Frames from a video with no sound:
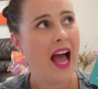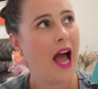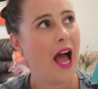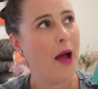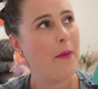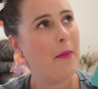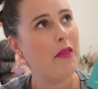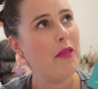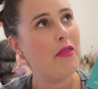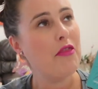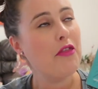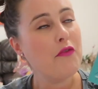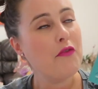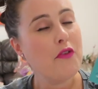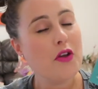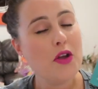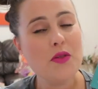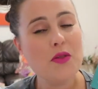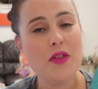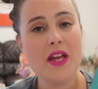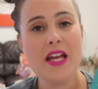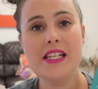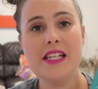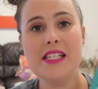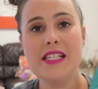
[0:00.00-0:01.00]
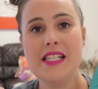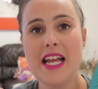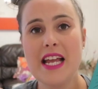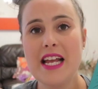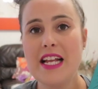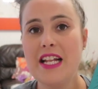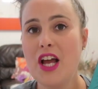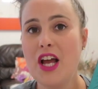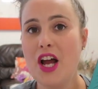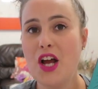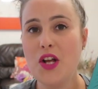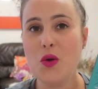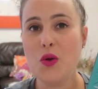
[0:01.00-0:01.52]
Um, and through this, they
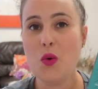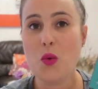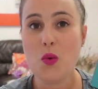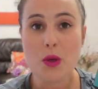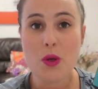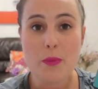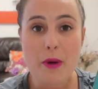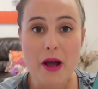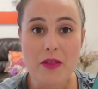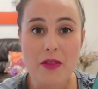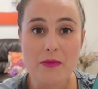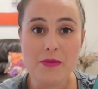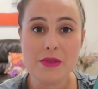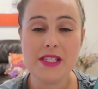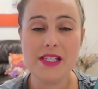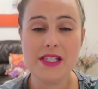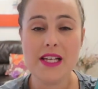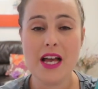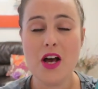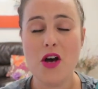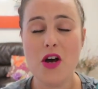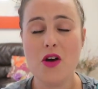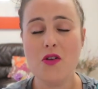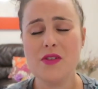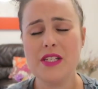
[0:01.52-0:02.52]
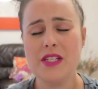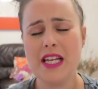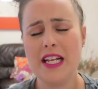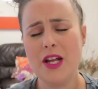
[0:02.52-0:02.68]
learn all about themselves themselves,